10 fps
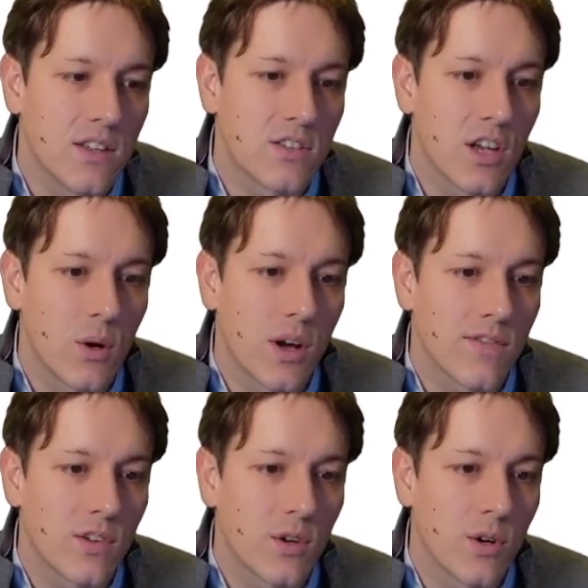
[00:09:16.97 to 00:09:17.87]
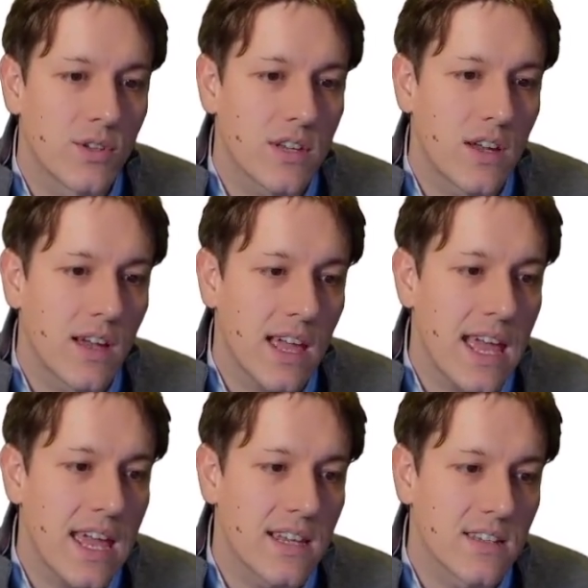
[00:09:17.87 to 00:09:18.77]
So I've got
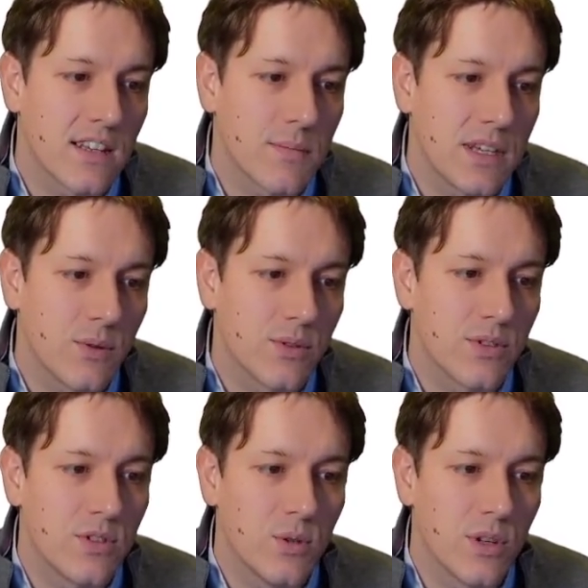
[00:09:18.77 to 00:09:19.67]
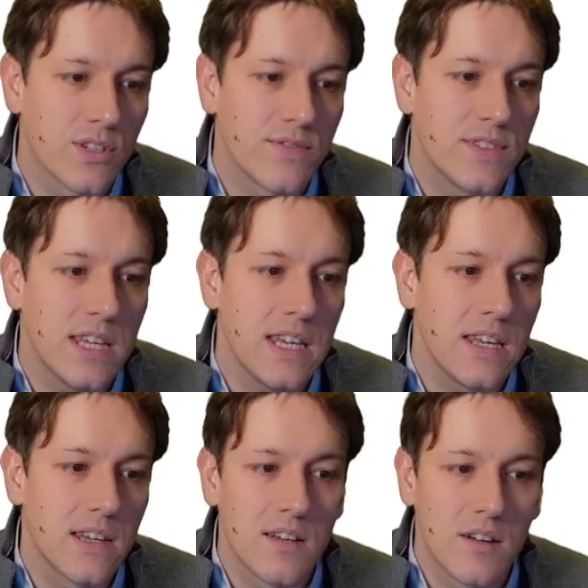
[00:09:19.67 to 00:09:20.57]
A is going to be equal to 2 lots of
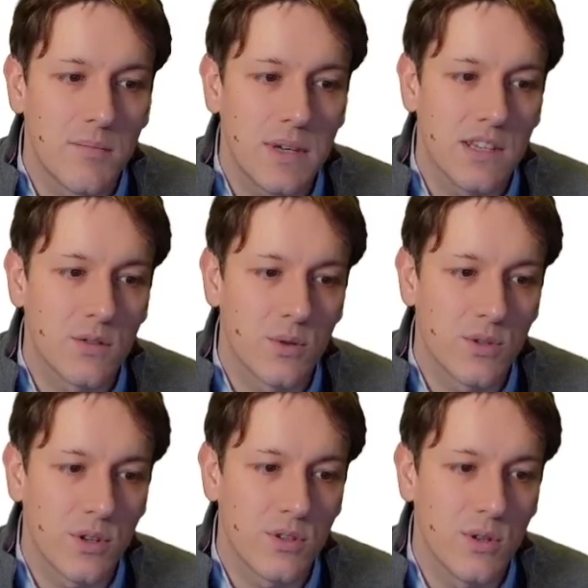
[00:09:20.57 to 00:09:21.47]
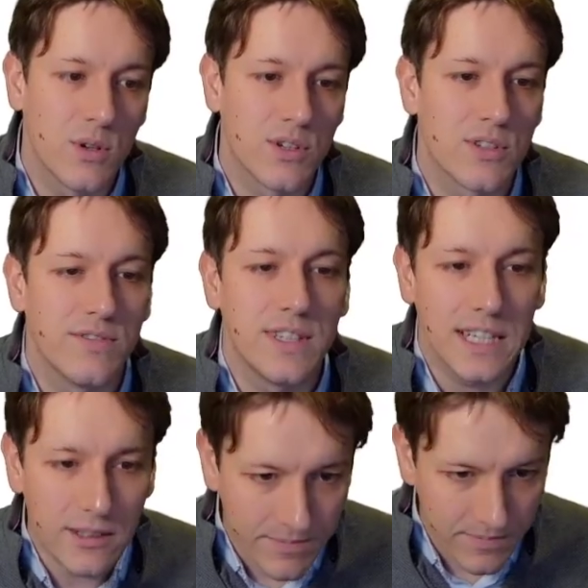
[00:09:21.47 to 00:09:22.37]
D, B is also 2 lots of
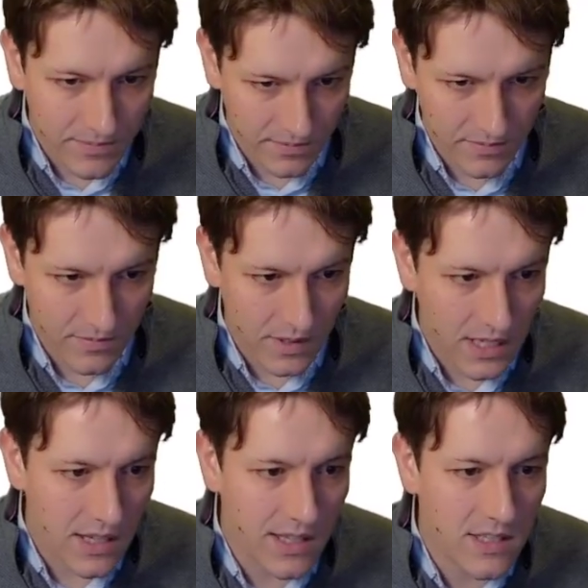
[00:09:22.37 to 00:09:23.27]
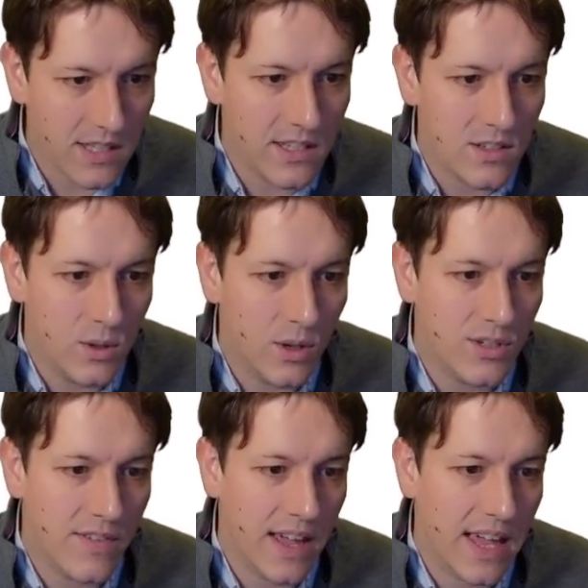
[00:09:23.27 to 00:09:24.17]
D, and C is 2
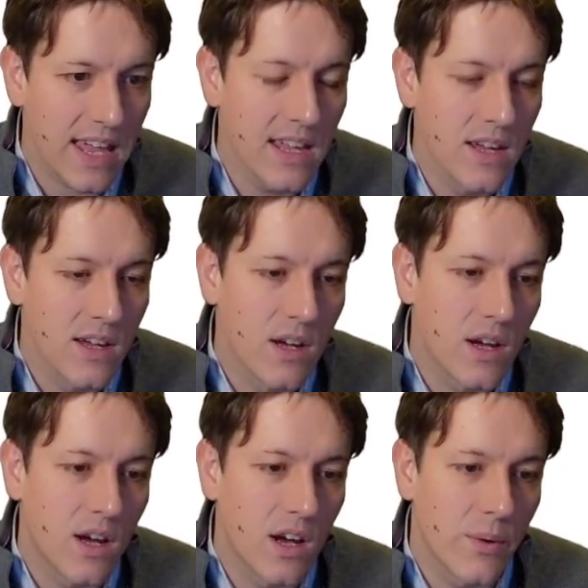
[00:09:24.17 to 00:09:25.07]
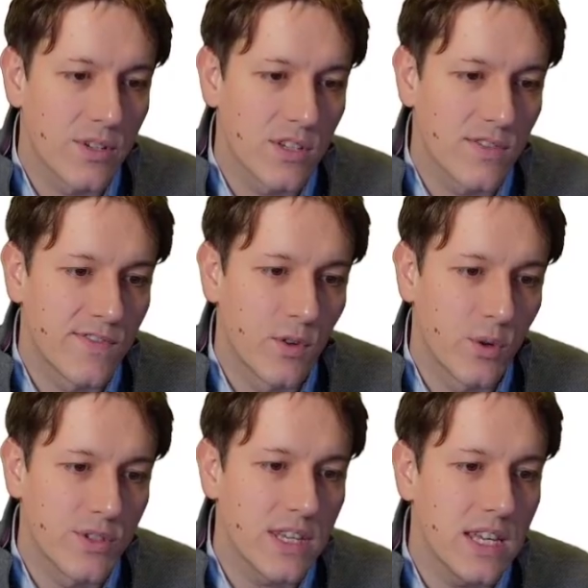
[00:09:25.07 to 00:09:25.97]
lots of A, which is
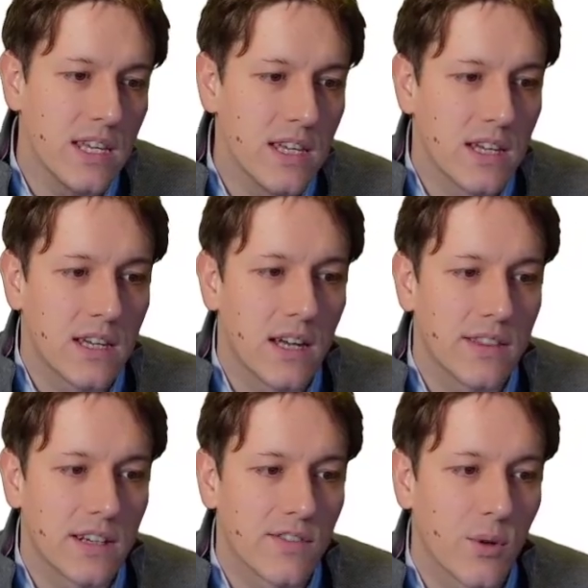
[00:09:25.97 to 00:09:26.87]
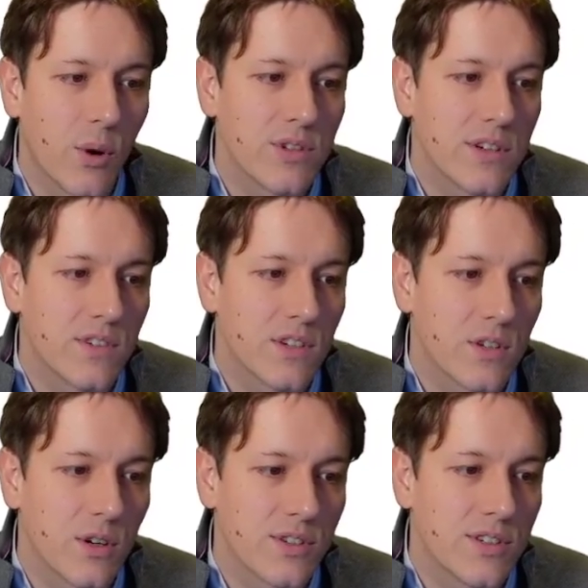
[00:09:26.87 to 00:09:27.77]
4D, and then of course I've just
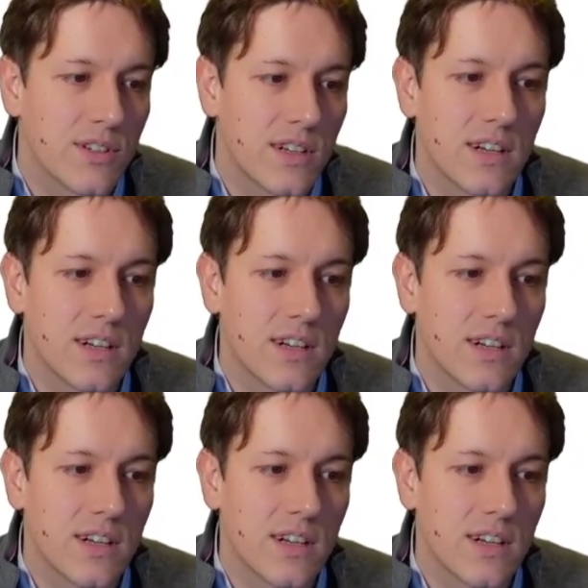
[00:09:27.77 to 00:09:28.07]
got